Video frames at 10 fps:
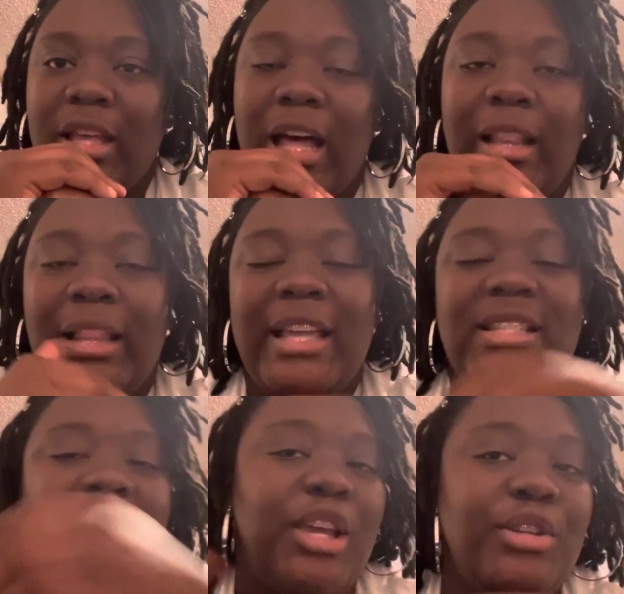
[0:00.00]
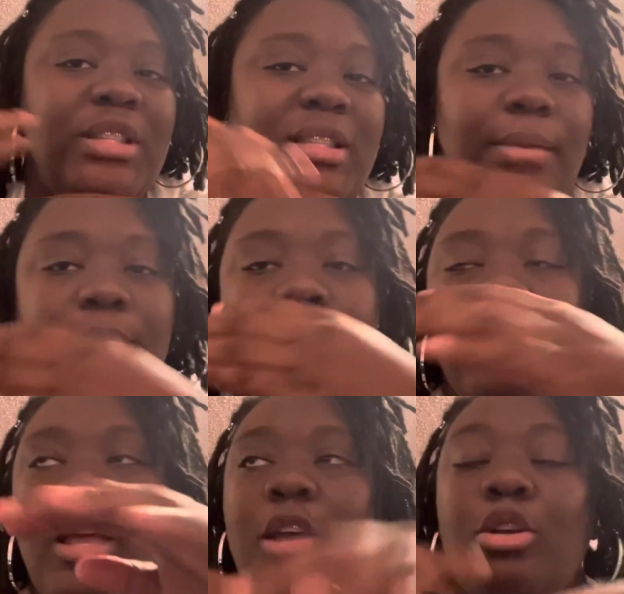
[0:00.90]
unless there's some
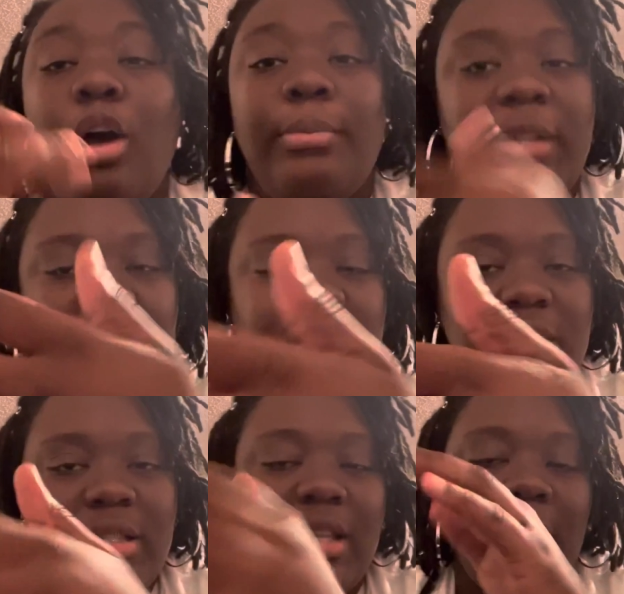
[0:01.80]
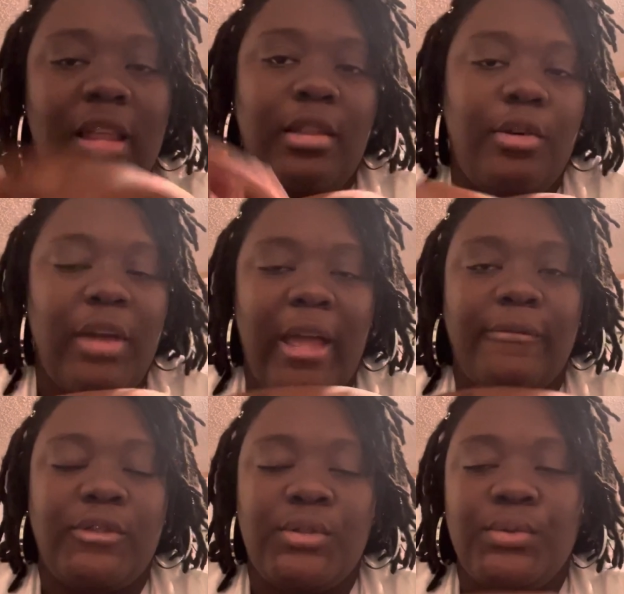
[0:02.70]
complications, and then they'll
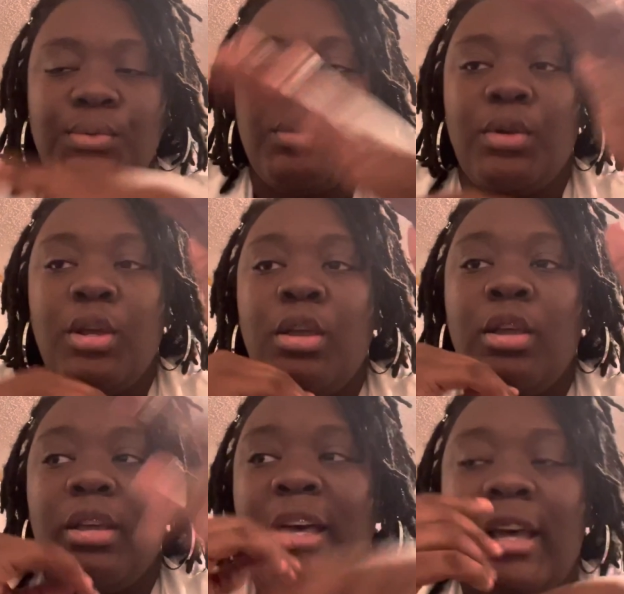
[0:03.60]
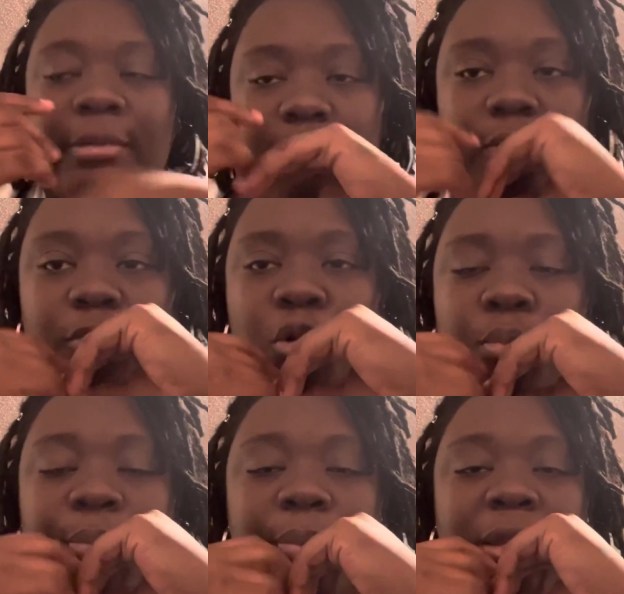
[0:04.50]
have to cut
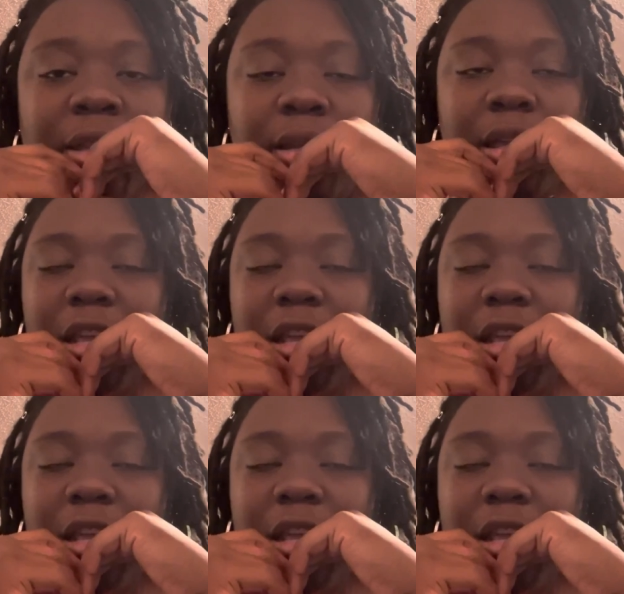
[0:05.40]
open.